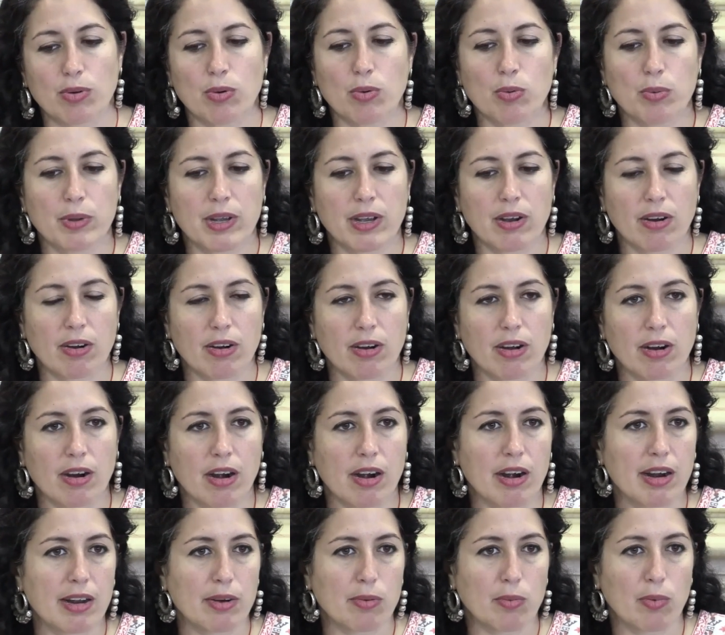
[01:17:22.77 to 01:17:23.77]
who we
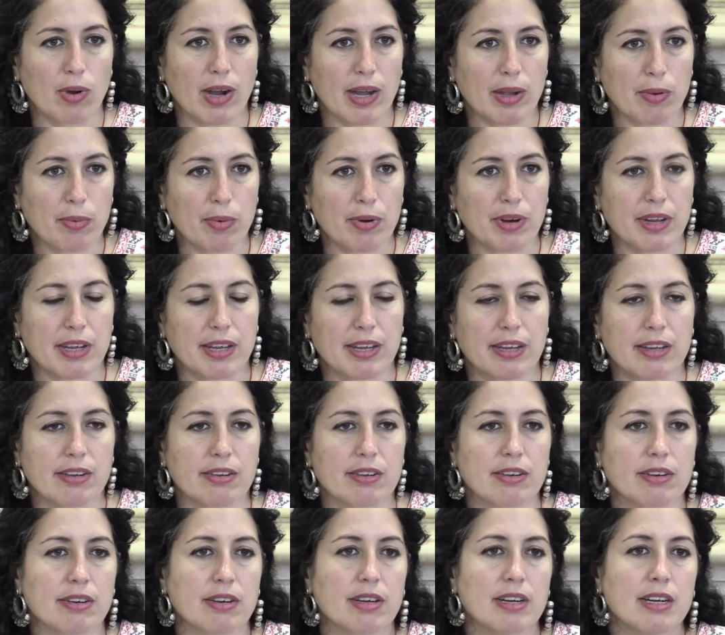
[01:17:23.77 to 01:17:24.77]
are and why we're
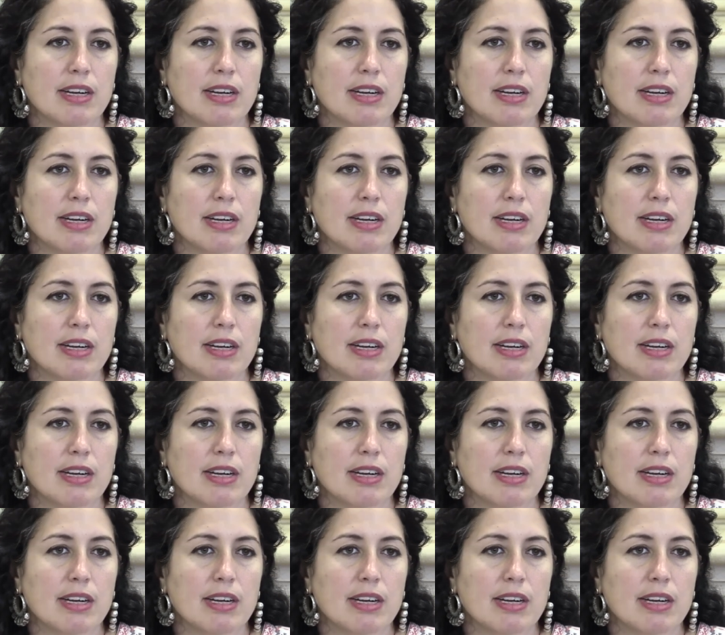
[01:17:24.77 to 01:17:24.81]
here